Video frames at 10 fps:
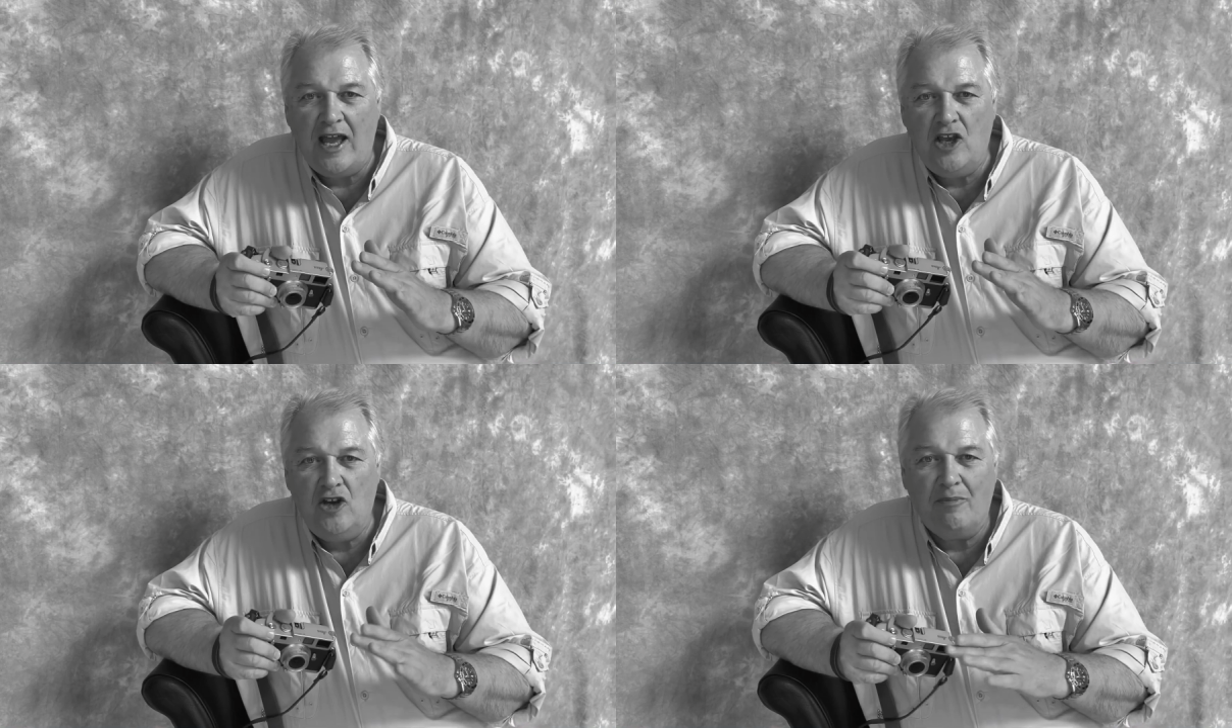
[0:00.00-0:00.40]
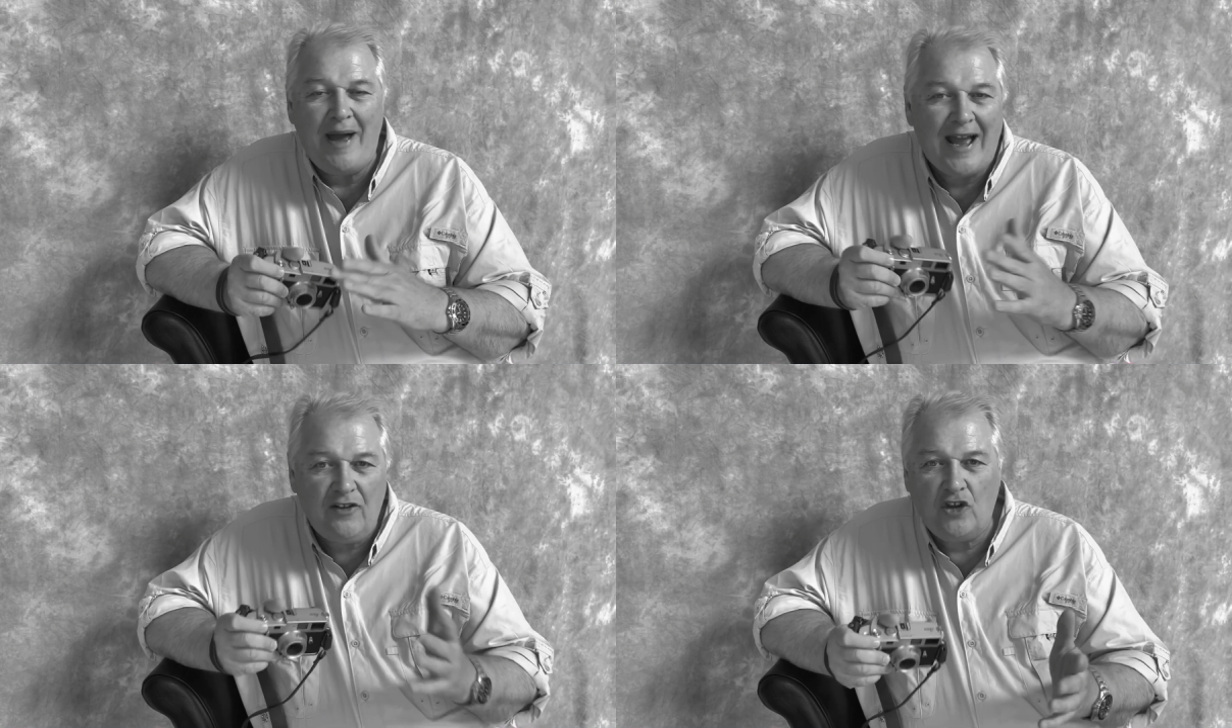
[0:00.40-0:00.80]
You're
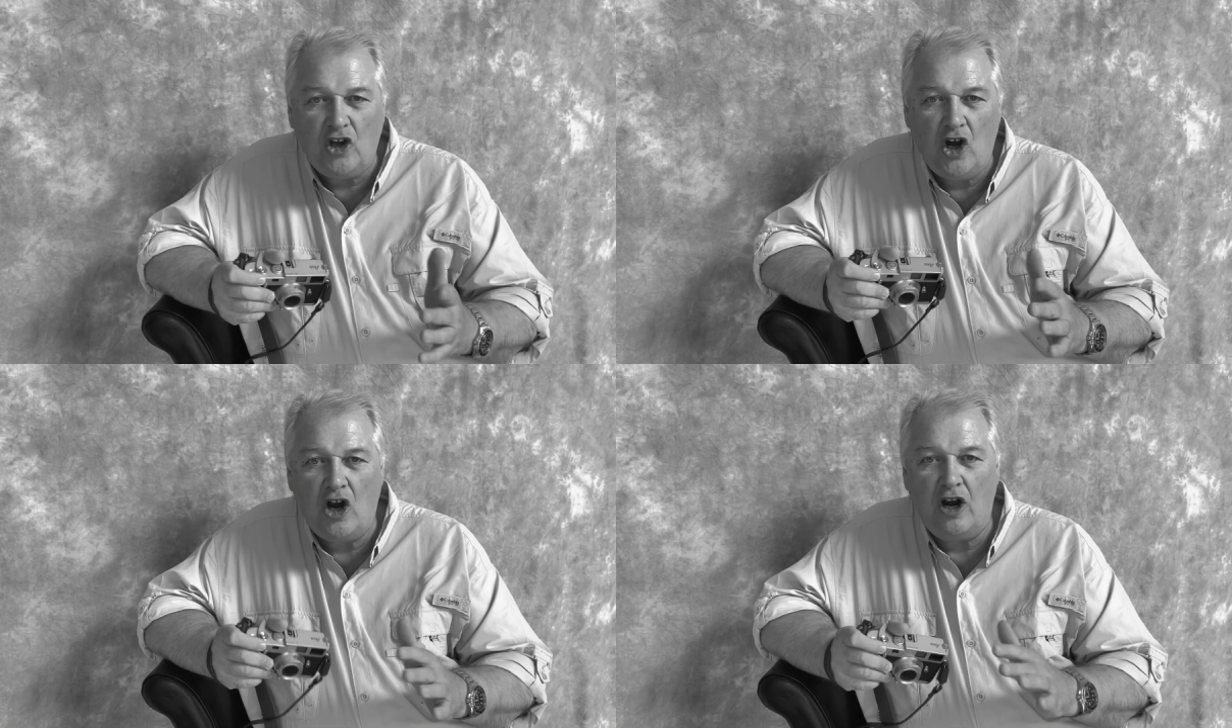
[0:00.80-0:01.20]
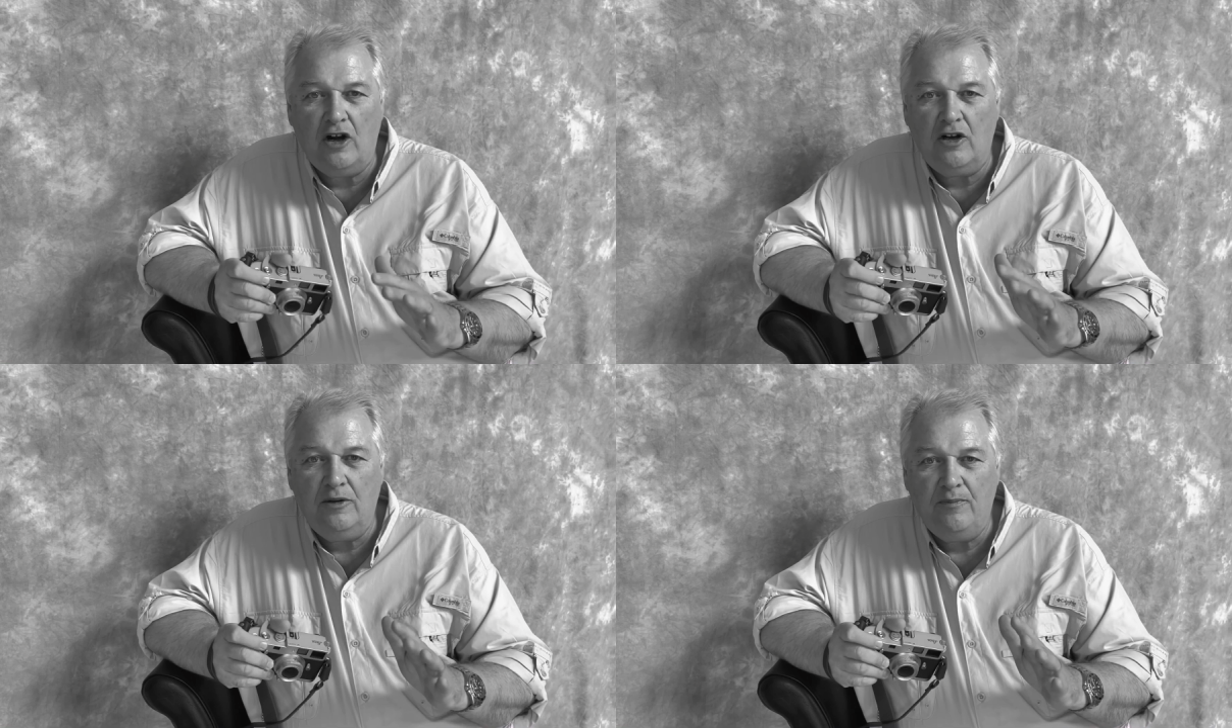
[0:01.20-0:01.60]
back at the
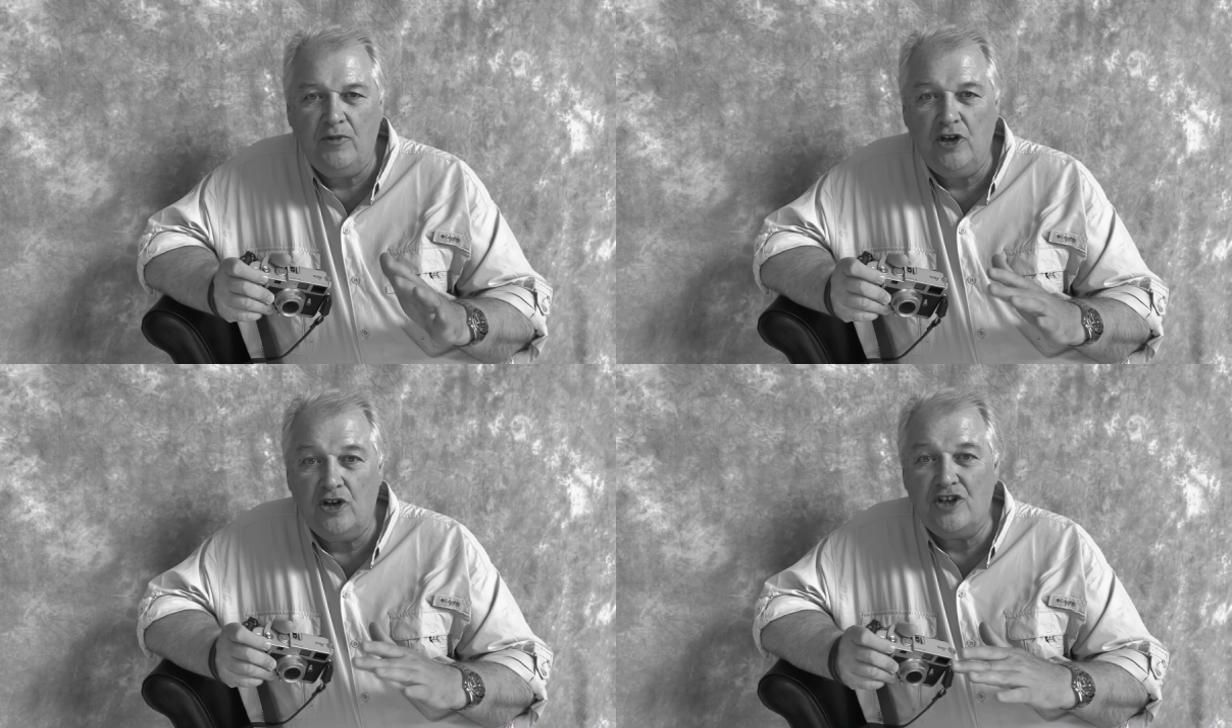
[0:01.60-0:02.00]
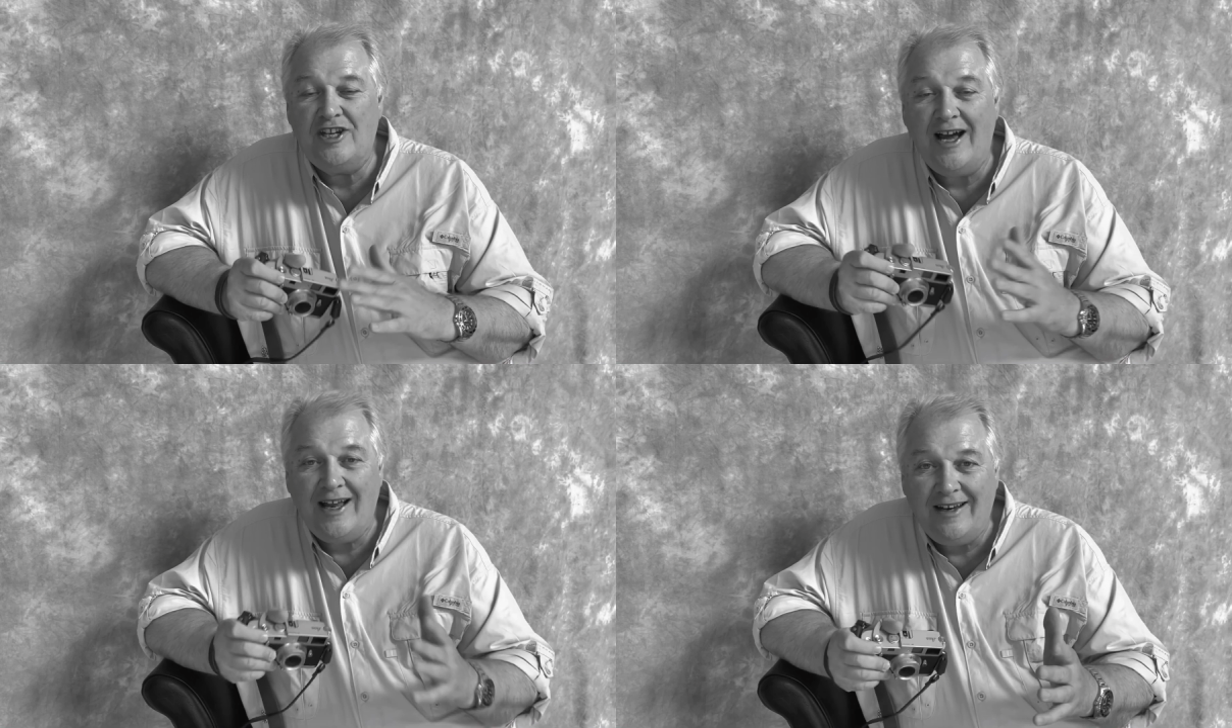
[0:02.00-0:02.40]
car. You're
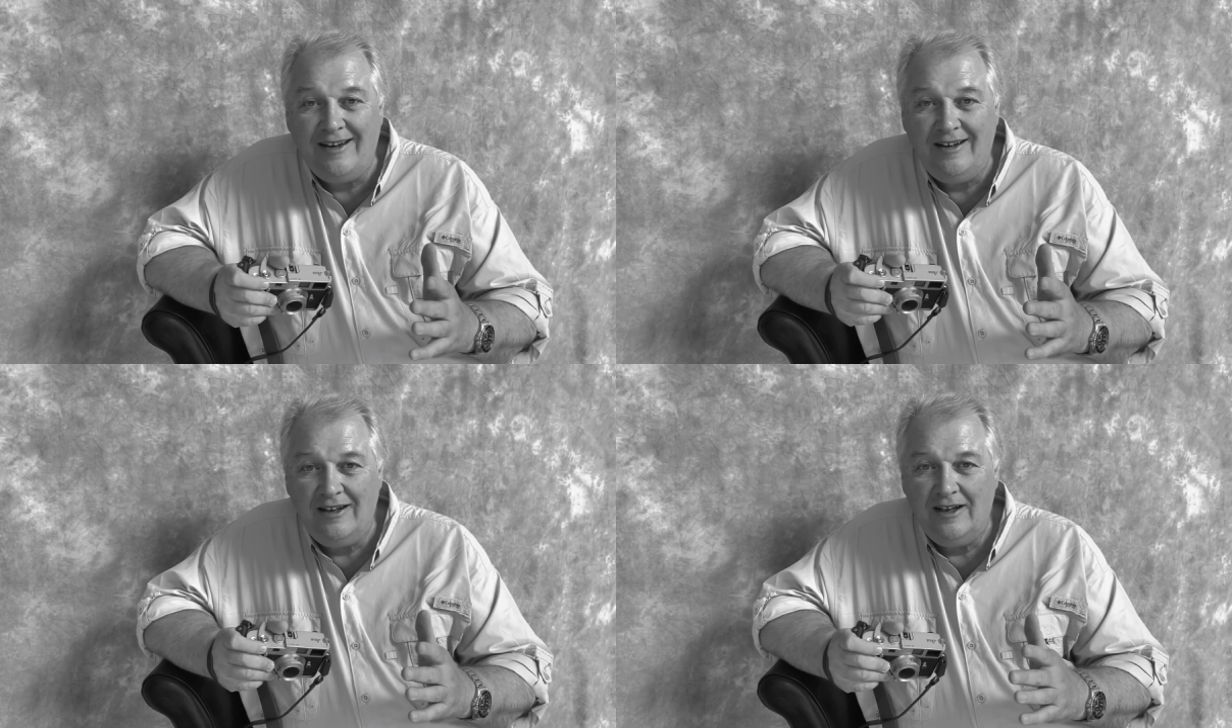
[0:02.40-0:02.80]
done.